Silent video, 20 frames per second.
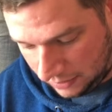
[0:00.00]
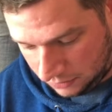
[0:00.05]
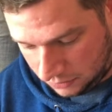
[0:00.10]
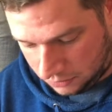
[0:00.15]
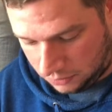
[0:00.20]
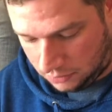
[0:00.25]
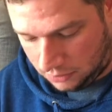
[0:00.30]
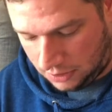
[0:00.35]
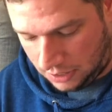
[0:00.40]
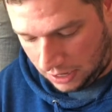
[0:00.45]
to
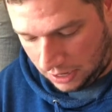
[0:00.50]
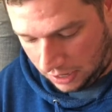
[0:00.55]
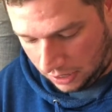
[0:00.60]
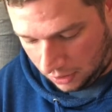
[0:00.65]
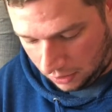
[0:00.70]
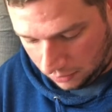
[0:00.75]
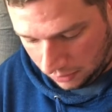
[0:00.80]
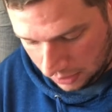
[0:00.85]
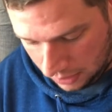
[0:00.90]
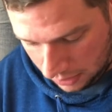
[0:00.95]
the
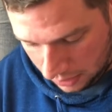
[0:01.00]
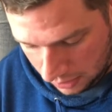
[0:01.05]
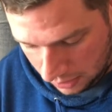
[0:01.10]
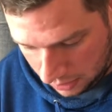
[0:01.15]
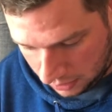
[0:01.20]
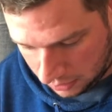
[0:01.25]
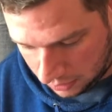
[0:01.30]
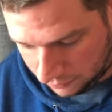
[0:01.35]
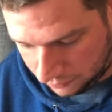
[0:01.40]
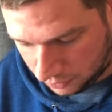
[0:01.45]
IRA,
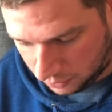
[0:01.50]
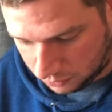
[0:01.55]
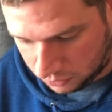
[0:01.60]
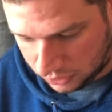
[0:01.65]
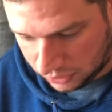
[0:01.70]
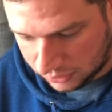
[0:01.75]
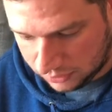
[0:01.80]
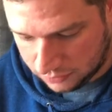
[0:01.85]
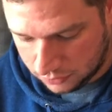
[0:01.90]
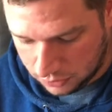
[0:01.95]
confirm
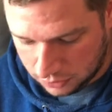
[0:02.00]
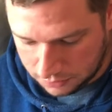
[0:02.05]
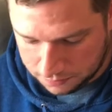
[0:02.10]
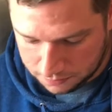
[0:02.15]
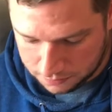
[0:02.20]
transfer.